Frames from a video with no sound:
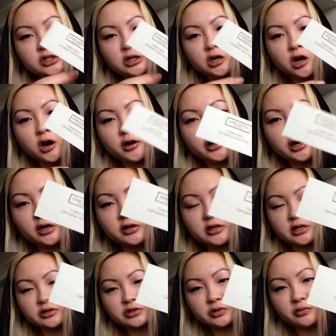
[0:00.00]
card here
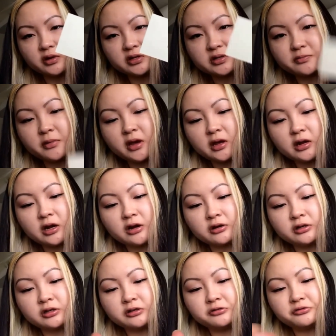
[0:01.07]
tells you what it's made out
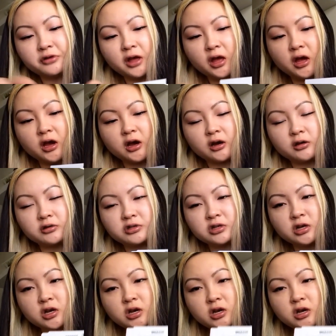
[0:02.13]
of, and